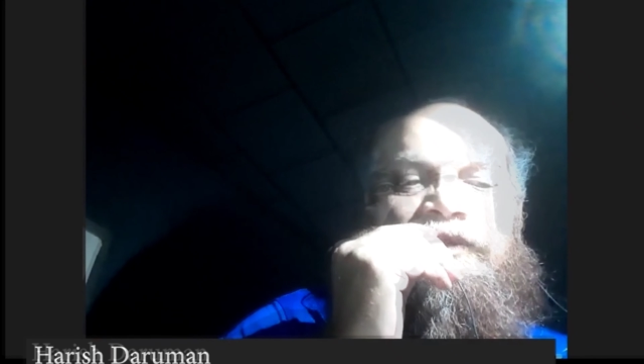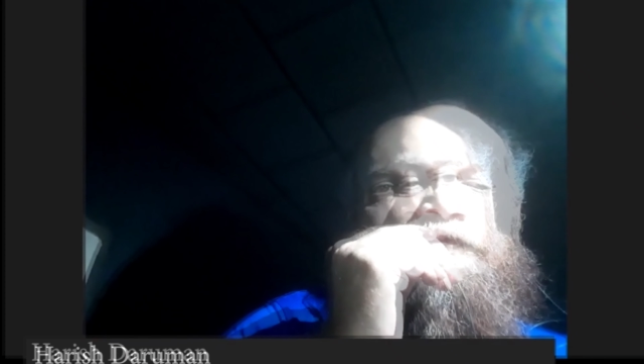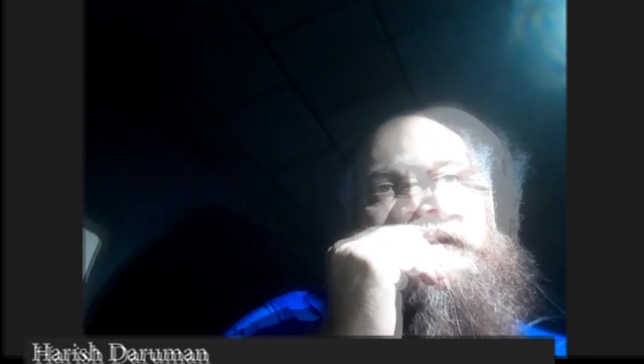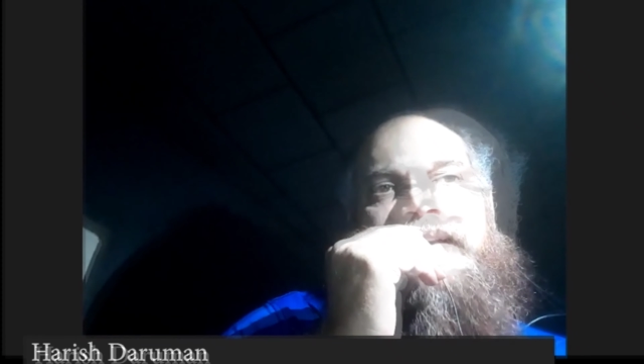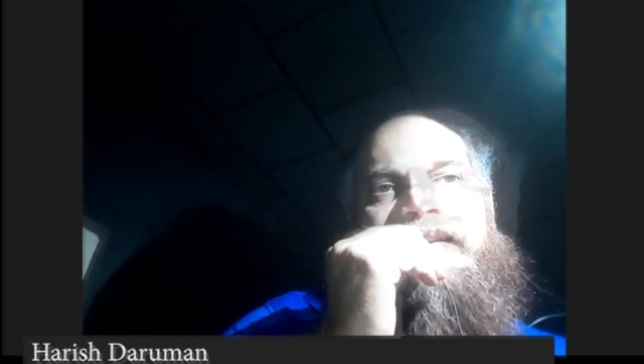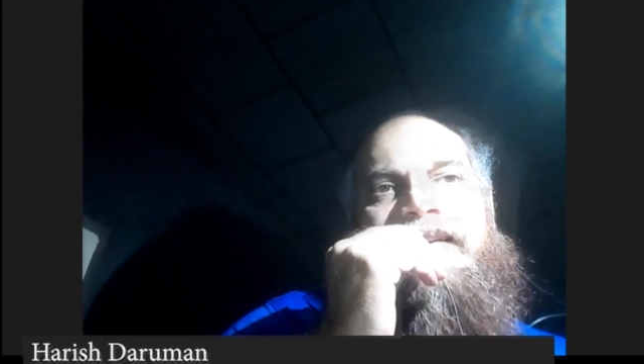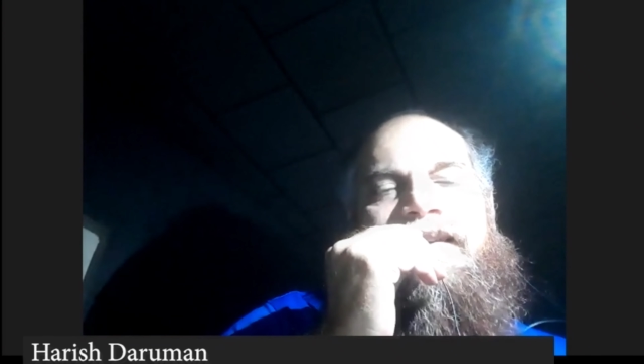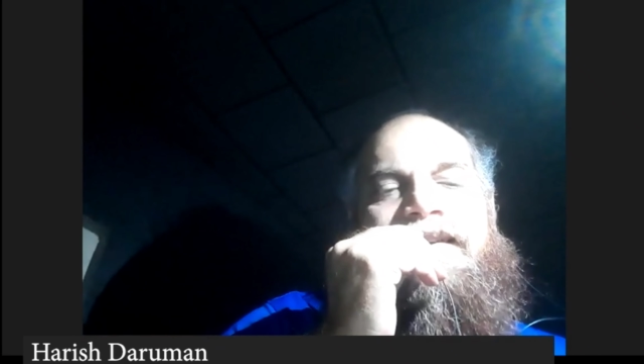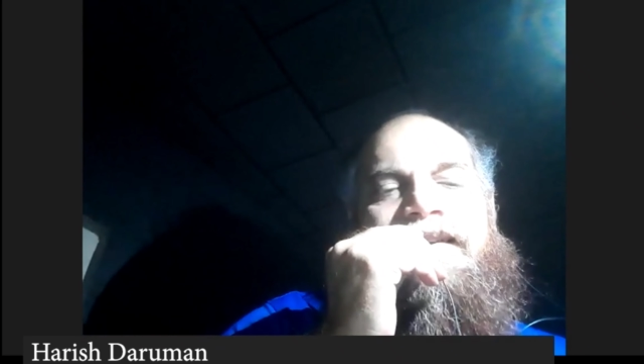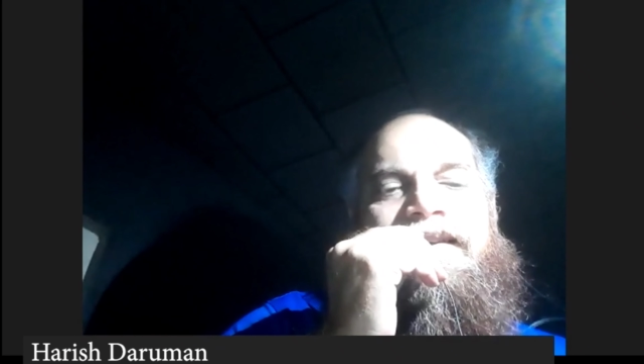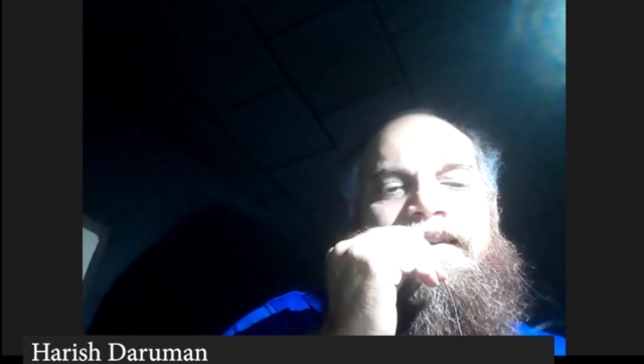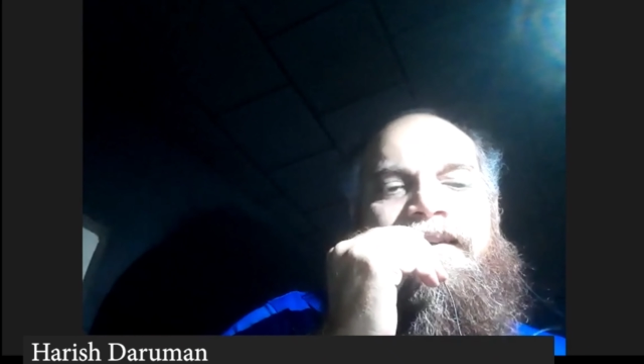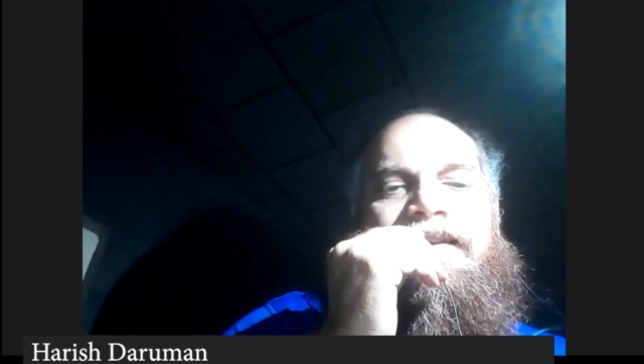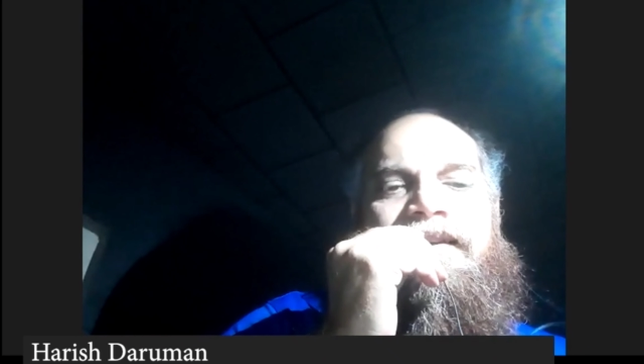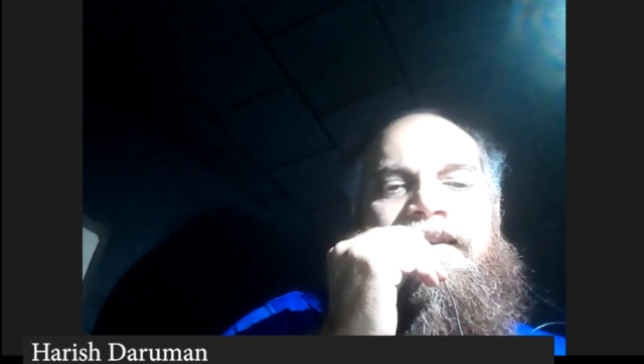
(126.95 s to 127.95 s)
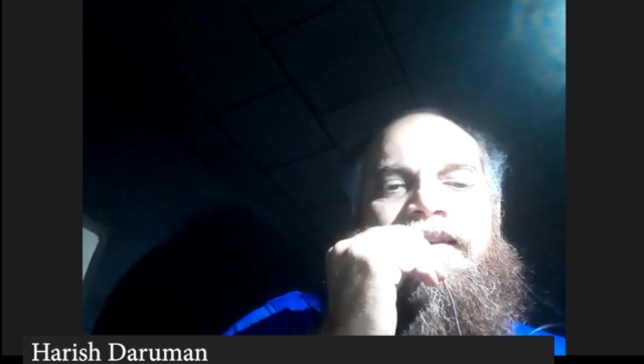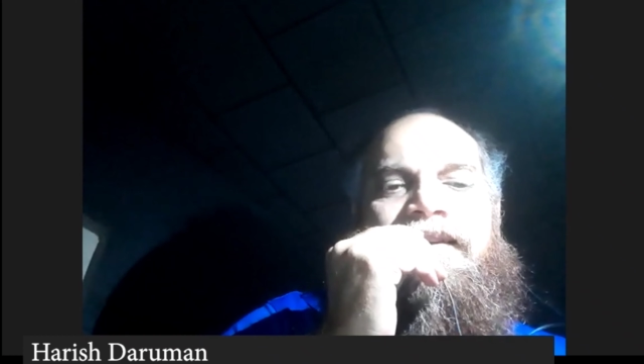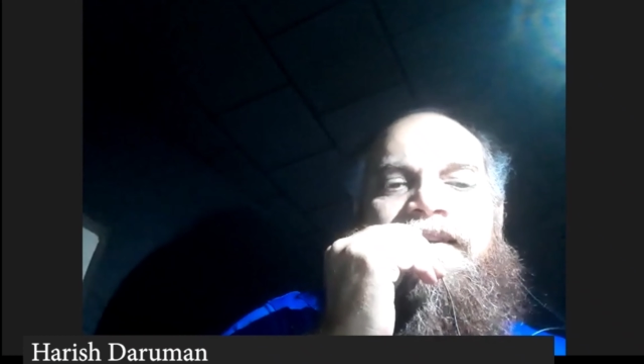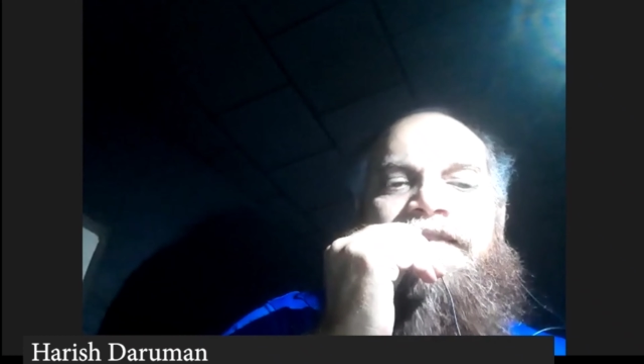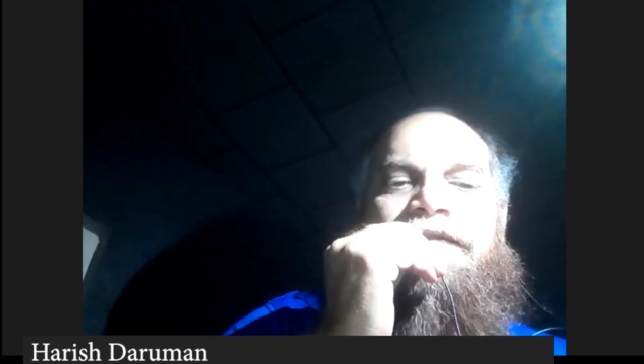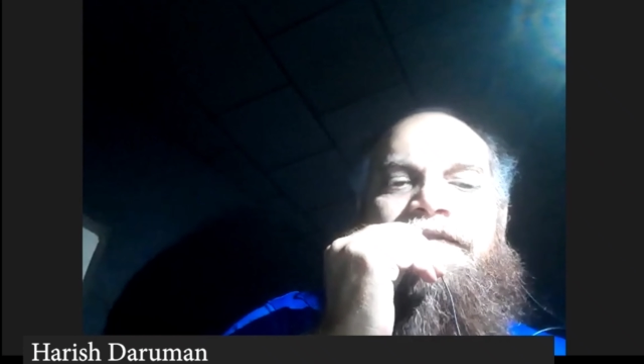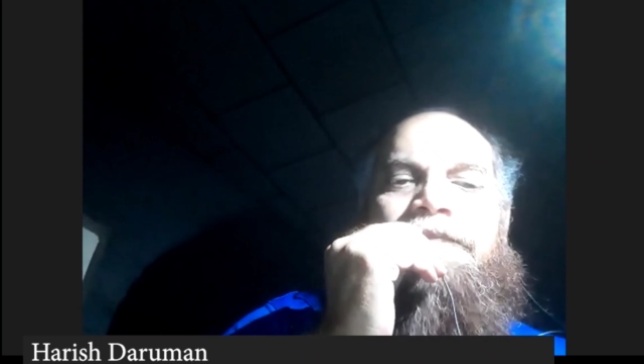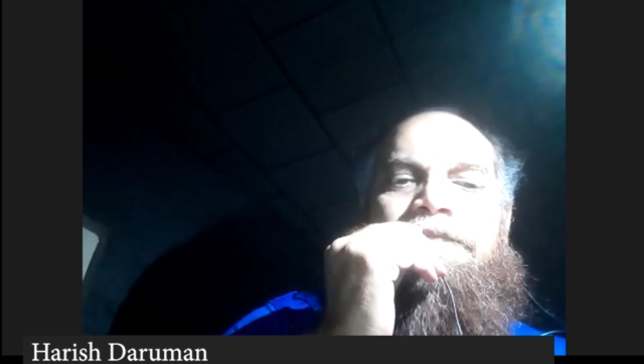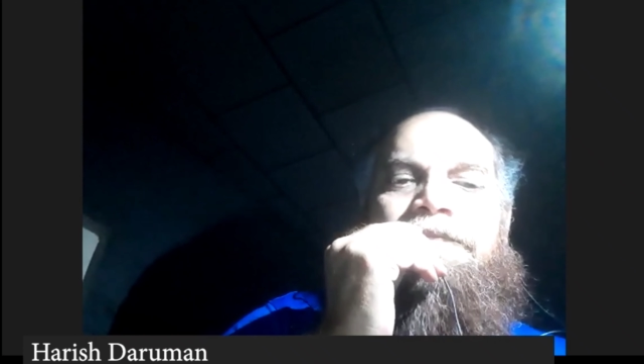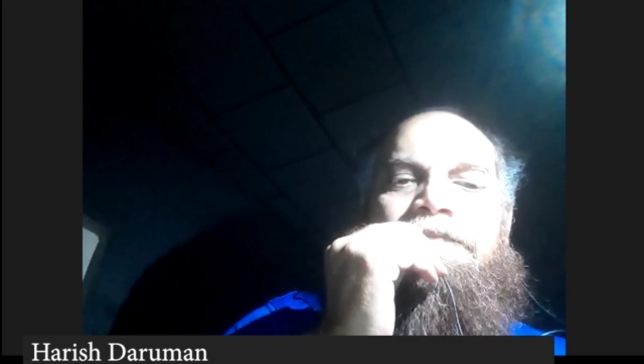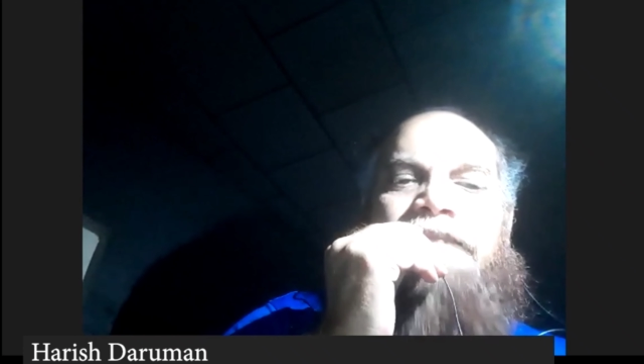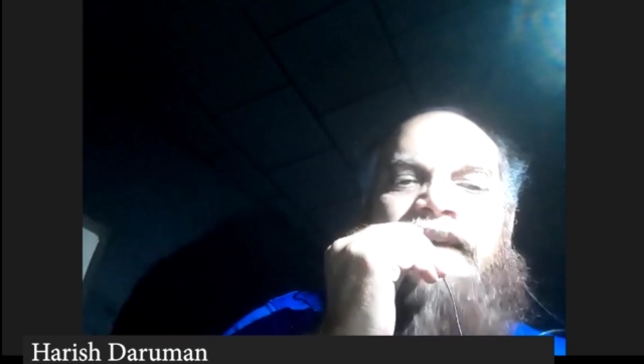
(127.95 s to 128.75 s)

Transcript: By that, live